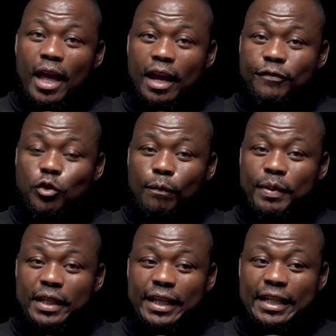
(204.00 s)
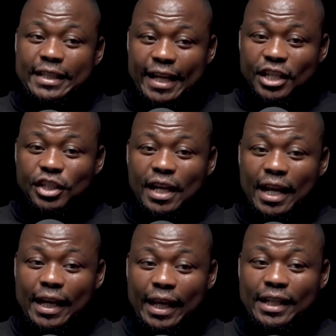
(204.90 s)
Have you been intentional
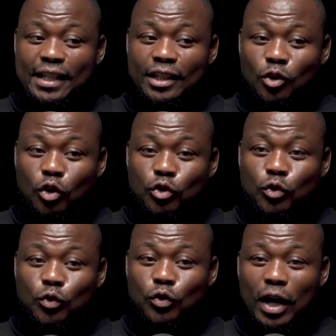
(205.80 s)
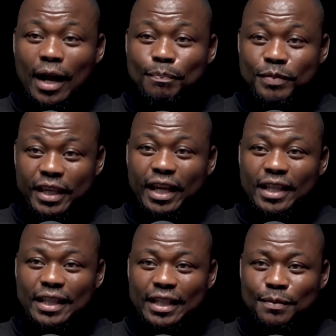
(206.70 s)
lately not to appear
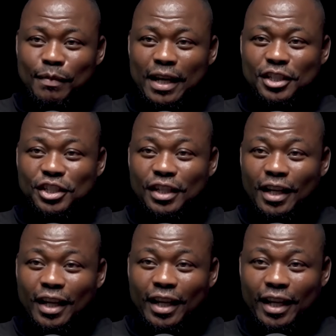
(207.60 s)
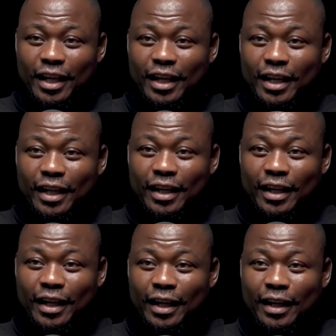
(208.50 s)
that much
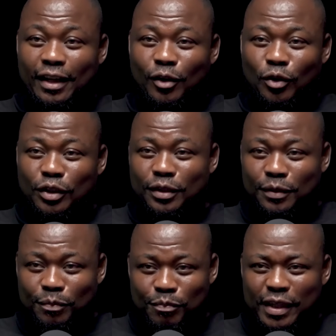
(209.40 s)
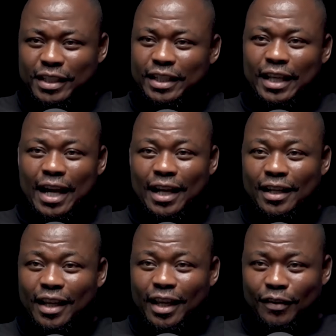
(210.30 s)
on media?
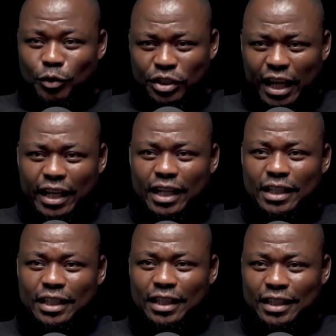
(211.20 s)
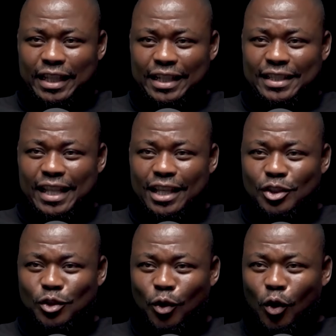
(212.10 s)
Have you taken that
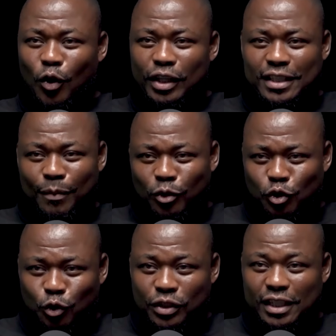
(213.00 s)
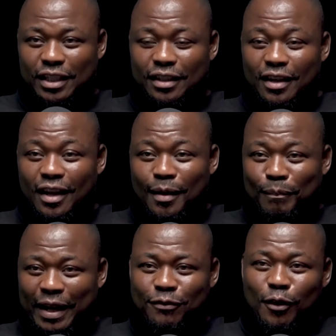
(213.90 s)
stance, or it's about choosing
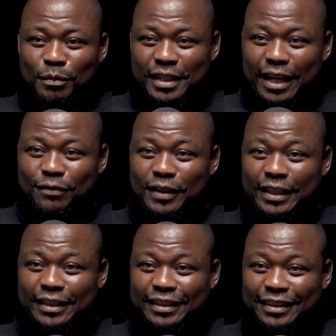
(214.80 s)
platforms carefully?